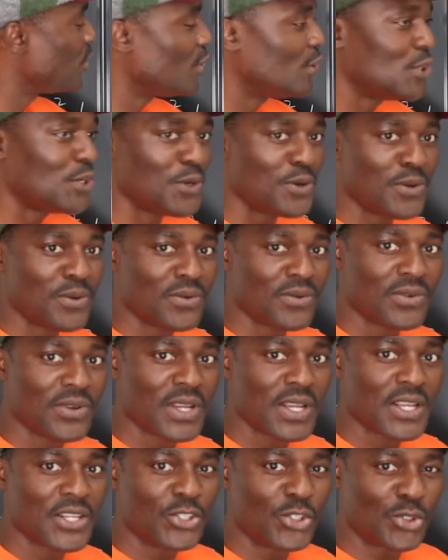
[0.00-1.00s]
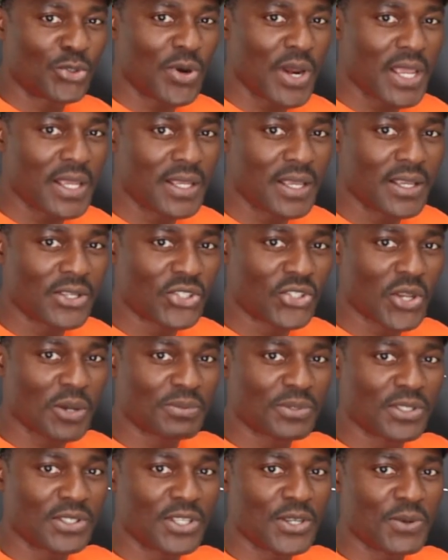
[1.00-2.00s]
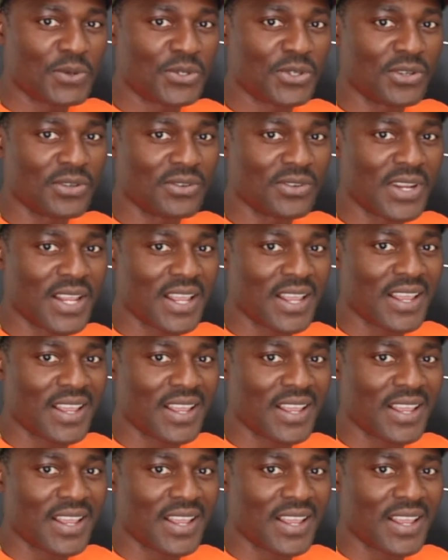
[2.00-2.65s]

to do trig substitution.